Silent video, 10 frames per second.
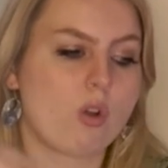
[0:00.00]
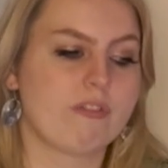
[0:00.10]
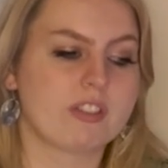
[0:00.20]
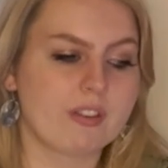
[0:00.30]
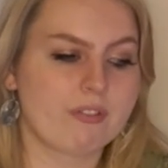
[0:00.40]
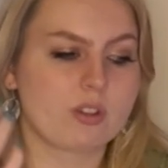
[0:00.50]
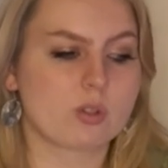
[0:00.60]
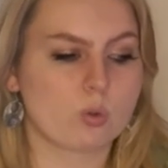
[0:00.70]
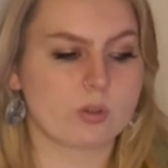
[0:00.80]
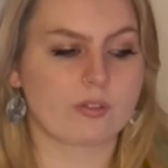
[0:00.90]
of different
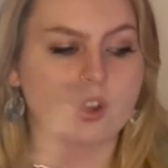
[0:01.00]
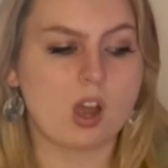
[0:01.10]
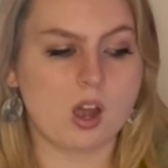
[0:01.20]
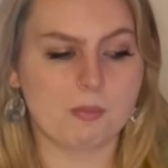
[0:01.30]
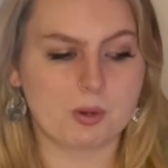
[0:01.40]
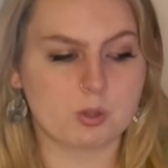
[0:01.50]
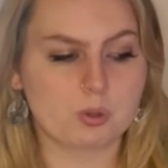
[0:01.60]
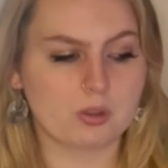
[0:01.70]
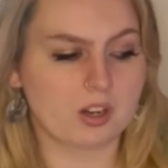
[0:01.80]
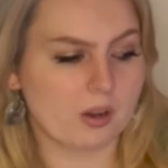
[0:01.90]
stores of carbon
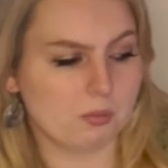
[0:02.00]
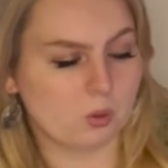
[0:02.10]
to the global